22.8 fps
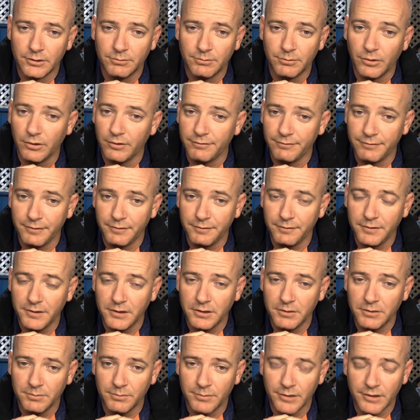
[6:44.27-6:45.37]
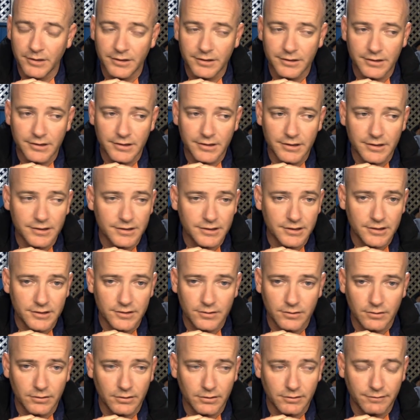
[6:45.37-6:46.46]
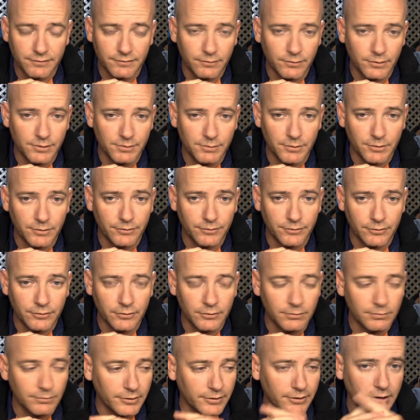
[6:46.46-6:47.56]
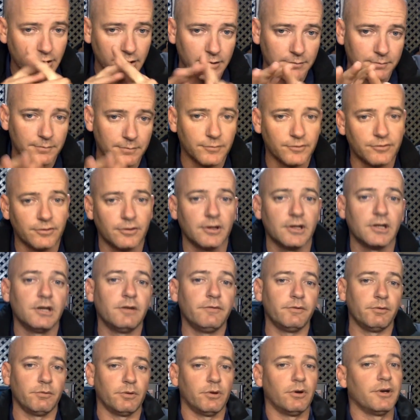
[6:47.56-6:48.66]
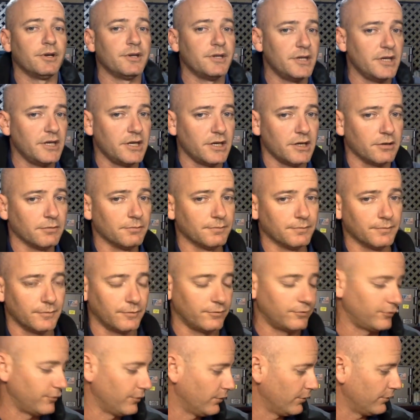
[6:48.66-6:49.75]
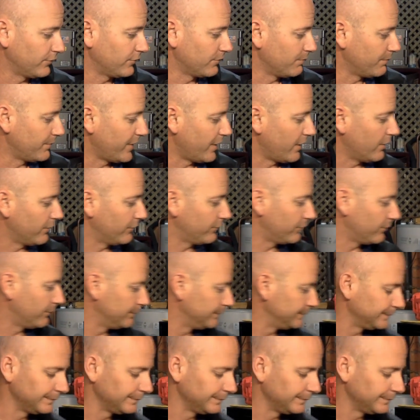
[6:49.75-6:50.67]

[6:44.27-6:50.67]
by 50, but this thing's got like a 40mm tube. Okay, so to give you an idea of size comparison,